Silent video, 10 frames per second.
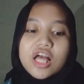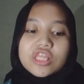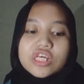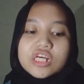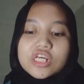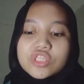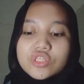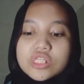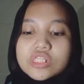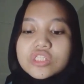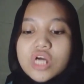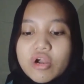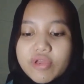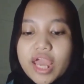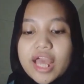to this
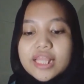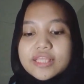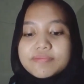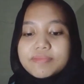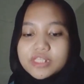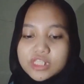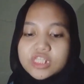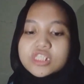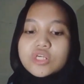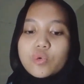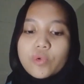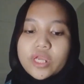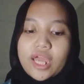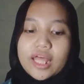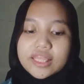story and the message we
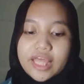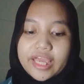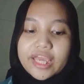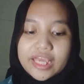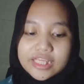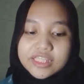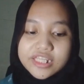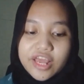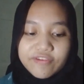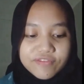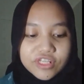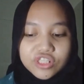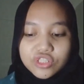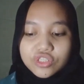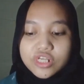can take is never
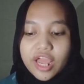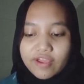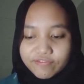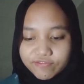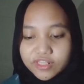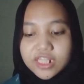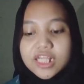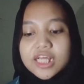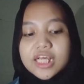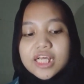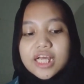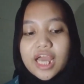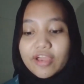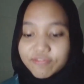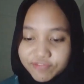to the
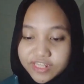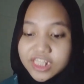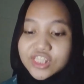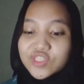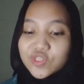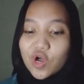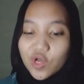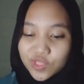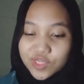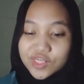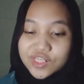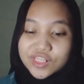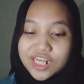evil to others,